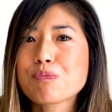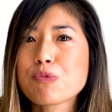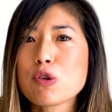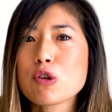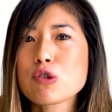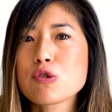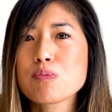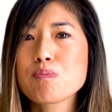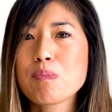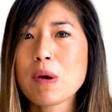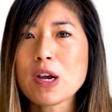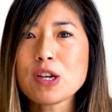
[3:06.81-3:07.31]

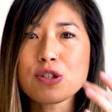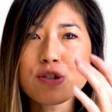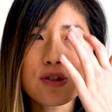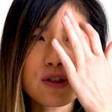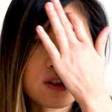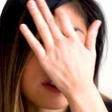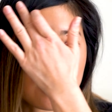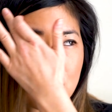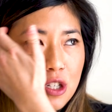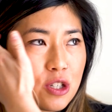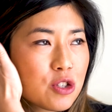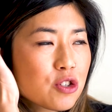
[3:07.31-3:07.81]
It's
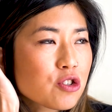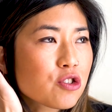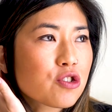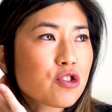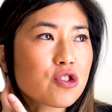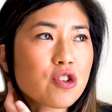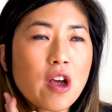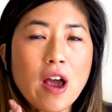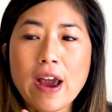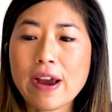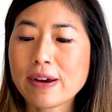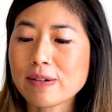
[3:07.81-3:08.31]
basically
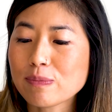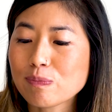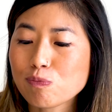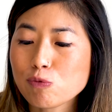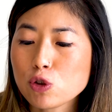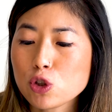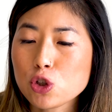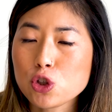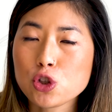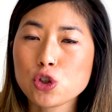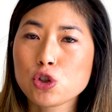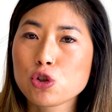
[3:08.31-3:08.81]
just like
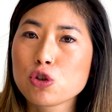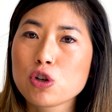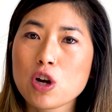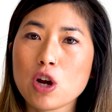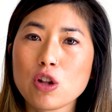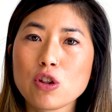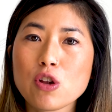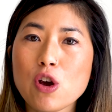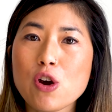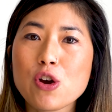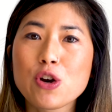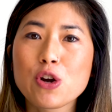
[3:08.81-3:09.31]
sugar
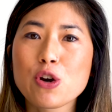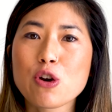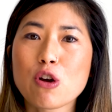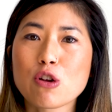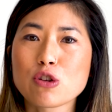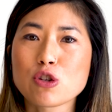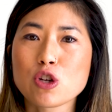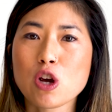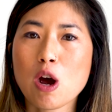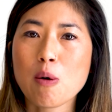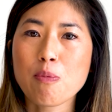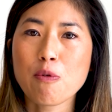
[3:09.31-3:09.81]
loaded
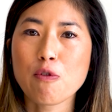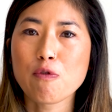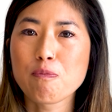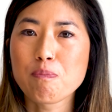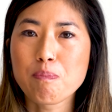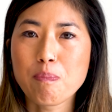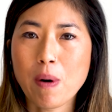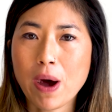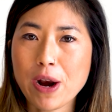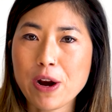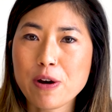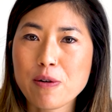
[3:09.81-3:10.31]
on top
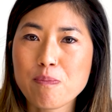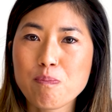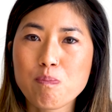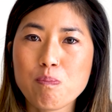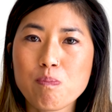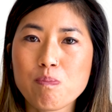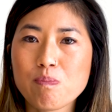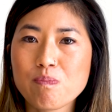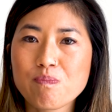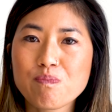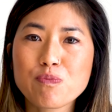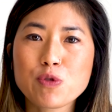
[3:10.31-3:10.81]
of buttered
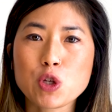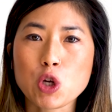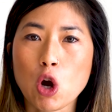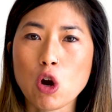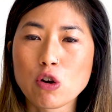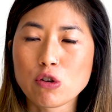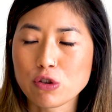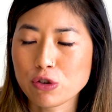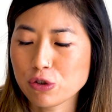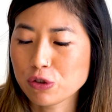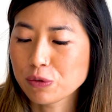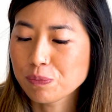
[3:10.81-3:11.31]

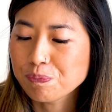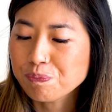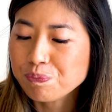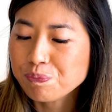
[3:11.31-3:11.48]
toast.